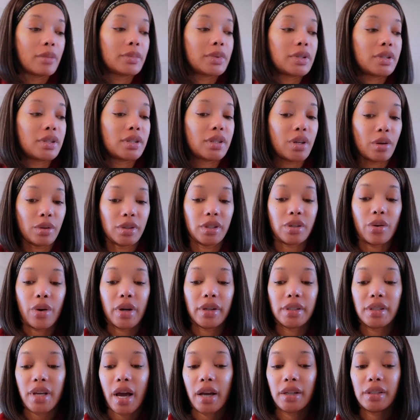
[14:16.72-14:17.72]
So, so
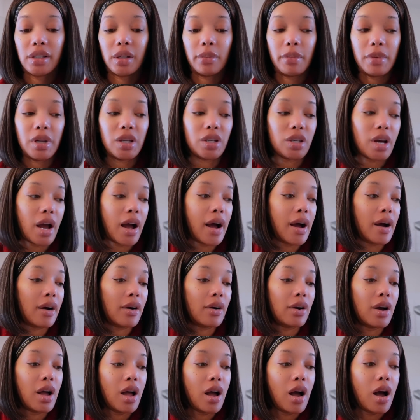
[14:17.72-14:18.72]
excited to meet
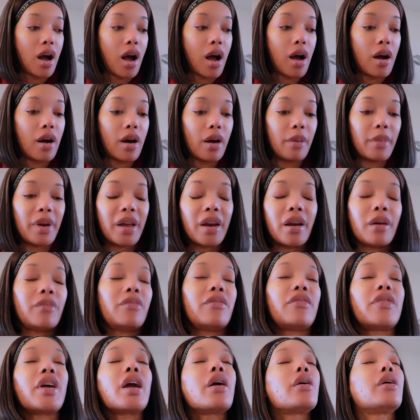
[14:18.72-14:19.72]
y'all. Um, and
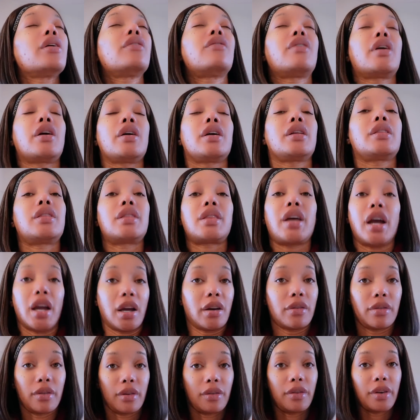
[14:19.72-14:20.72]
I'm very, very
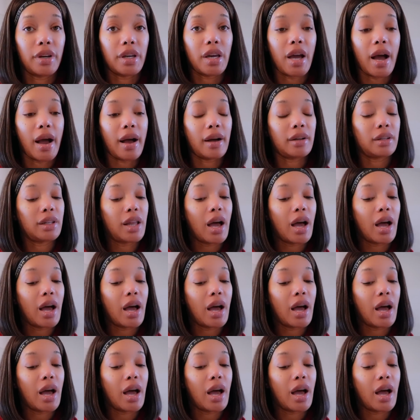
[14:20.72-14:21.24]
thankful for y'all.